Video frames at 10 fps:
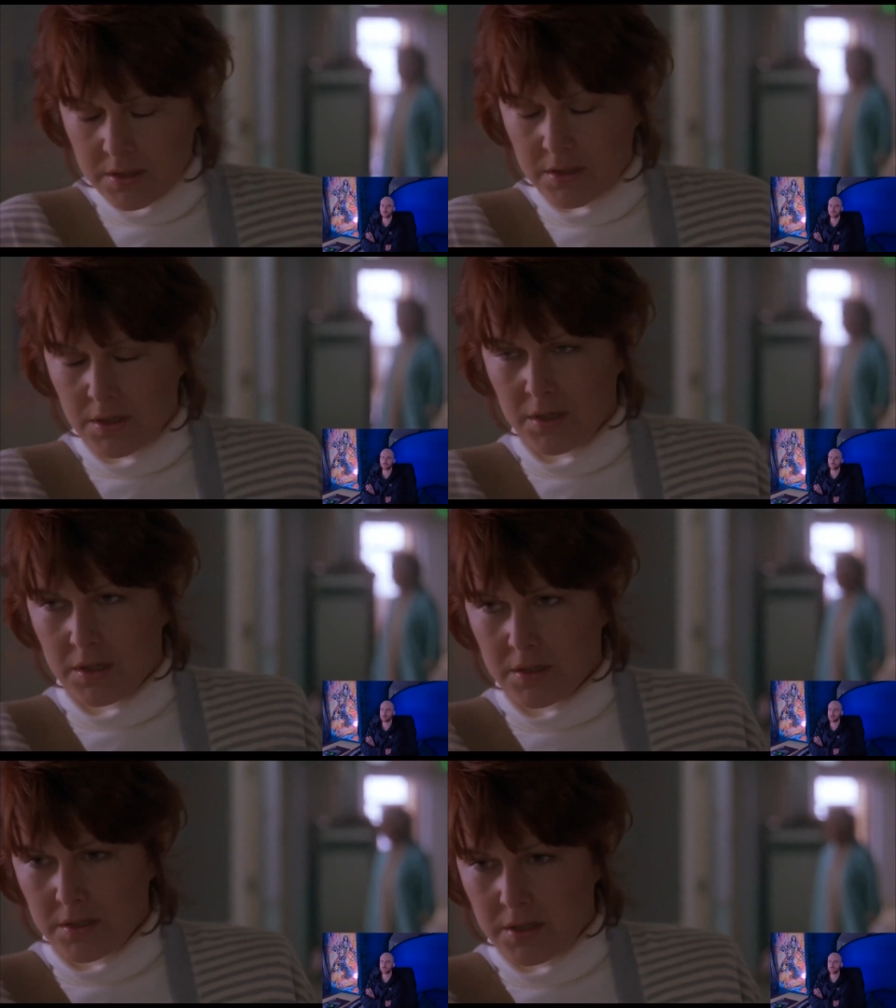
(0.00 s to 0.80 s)
business, we're
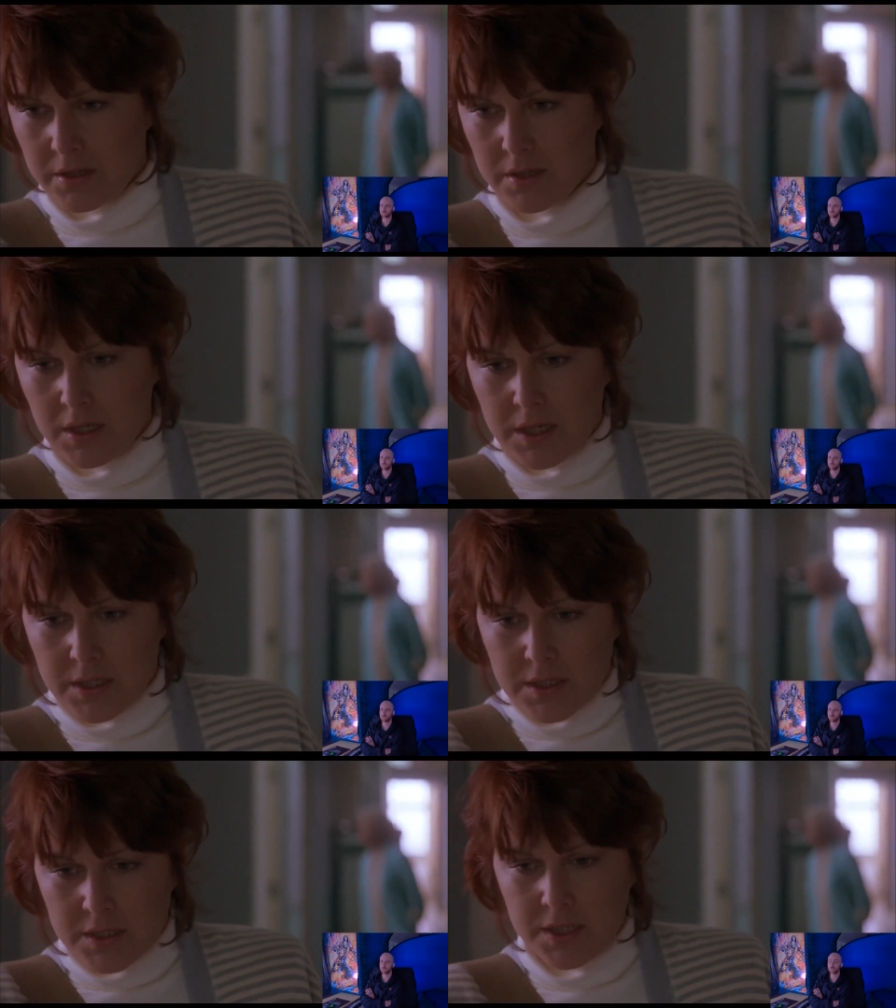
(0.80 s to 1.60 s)
friends."
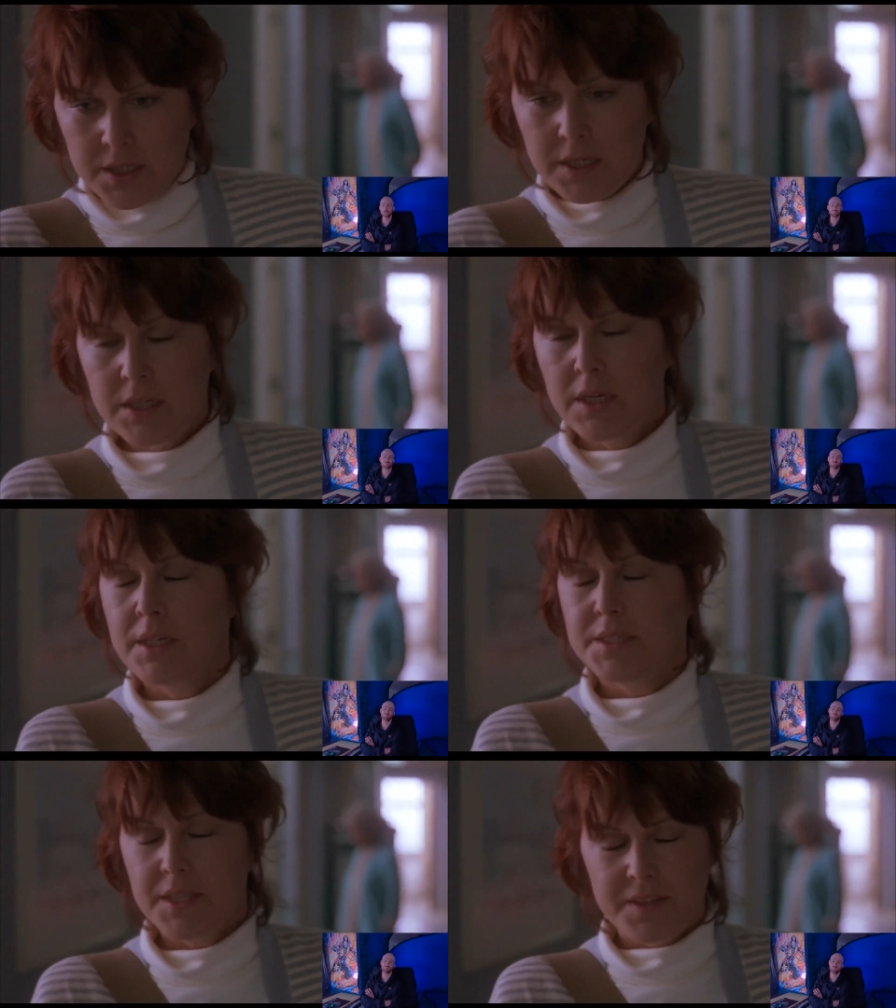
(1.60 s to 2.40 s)
she's
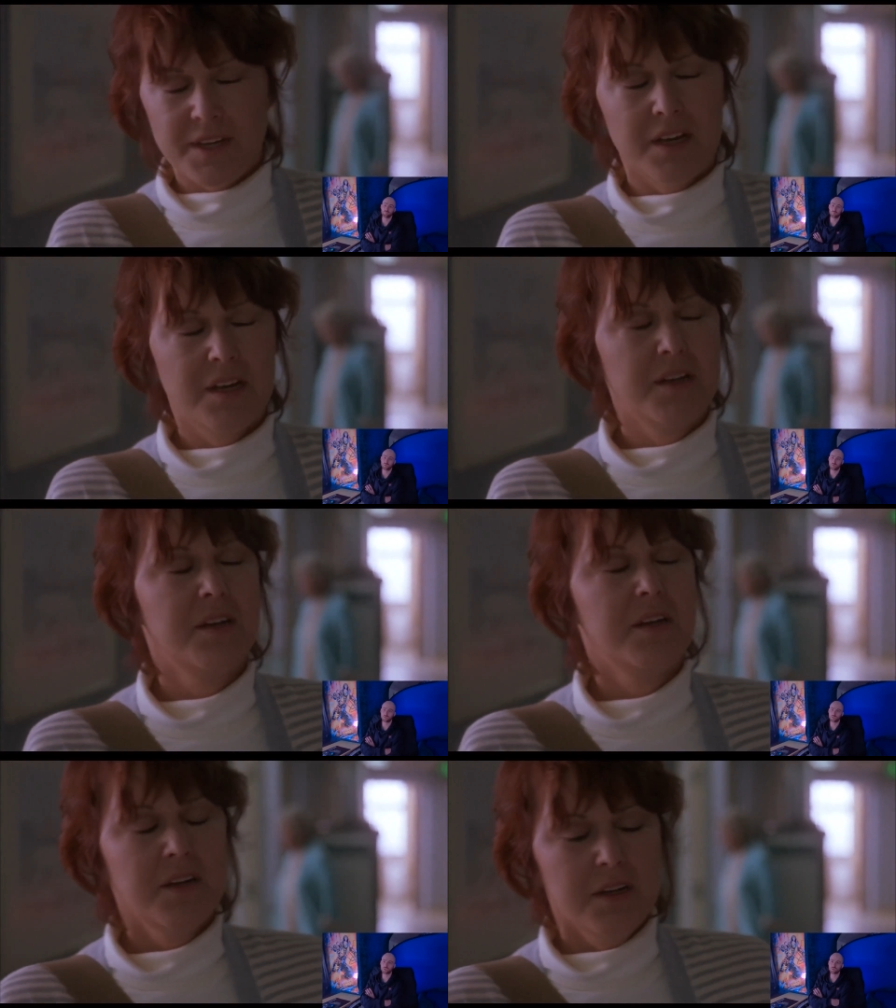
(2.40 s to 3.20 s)

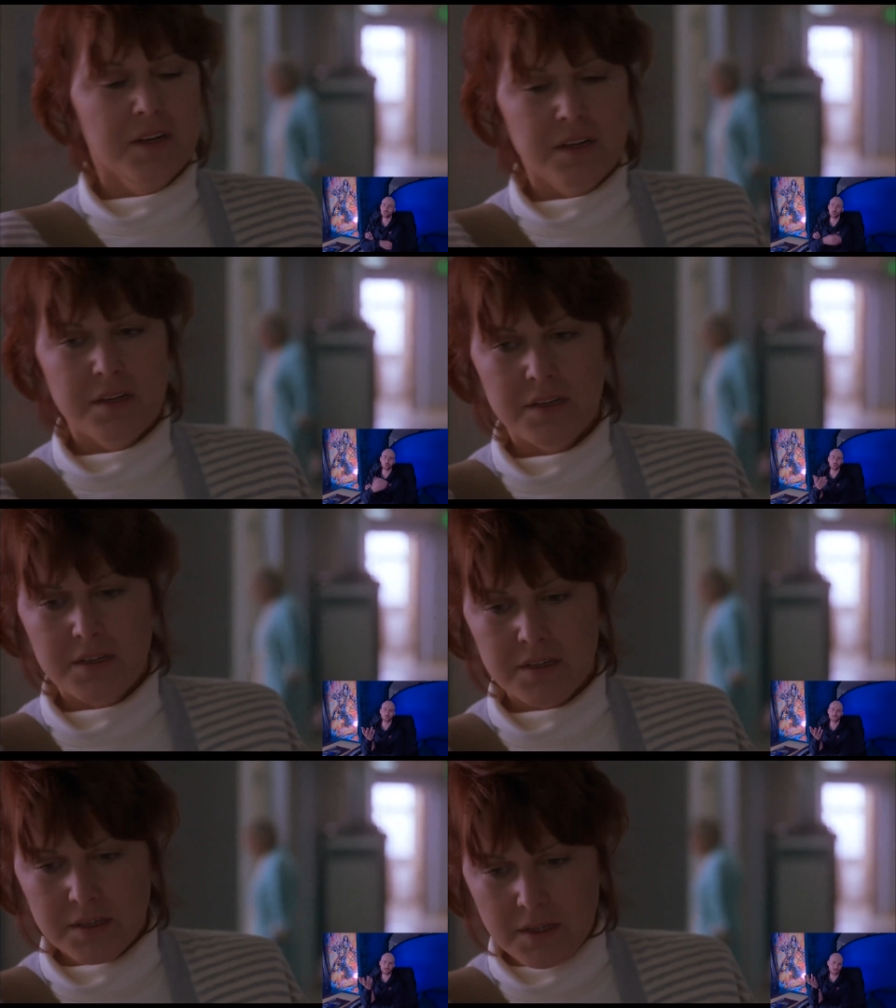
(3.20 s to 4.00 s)
you know, got
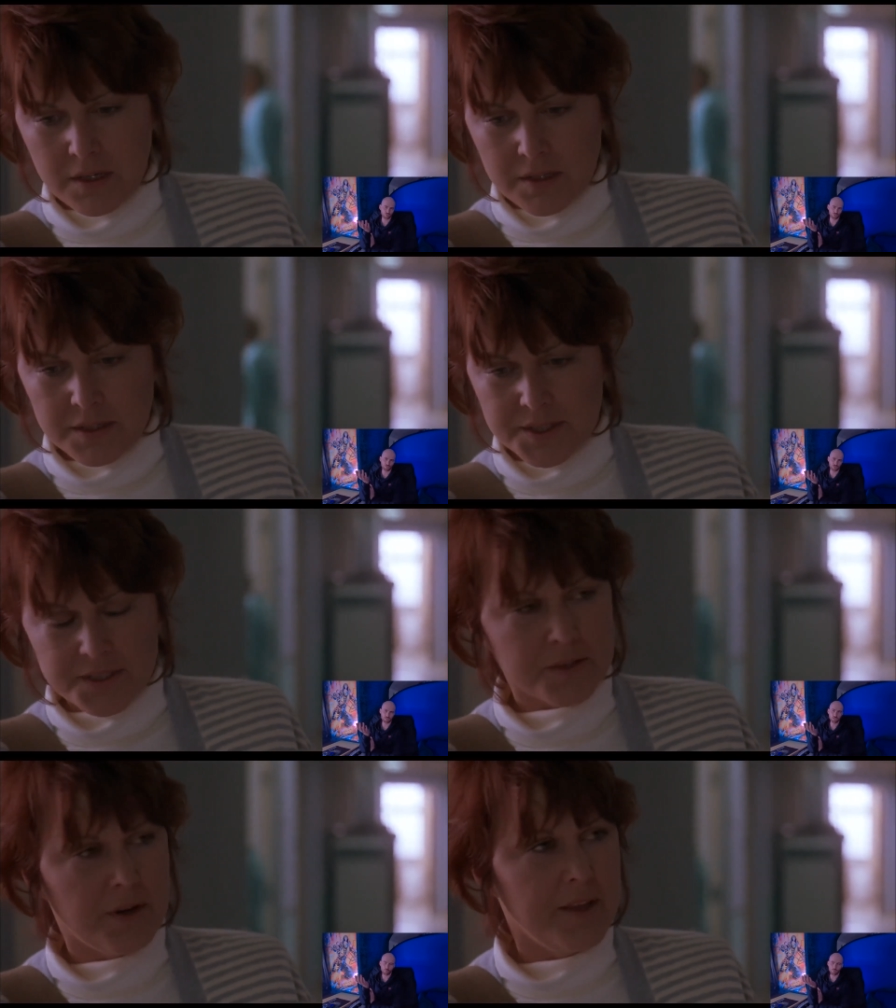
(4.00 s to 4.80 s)
good intentions.
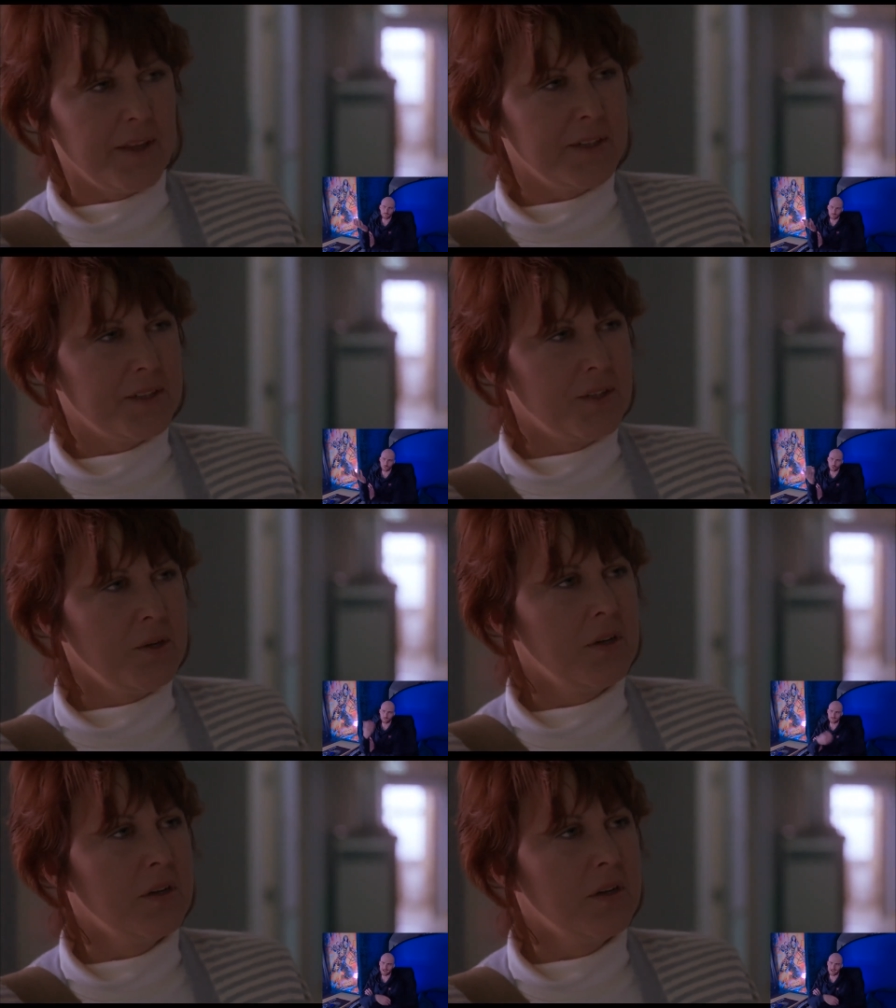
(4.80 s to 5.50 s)
Like weirdly, a lot of these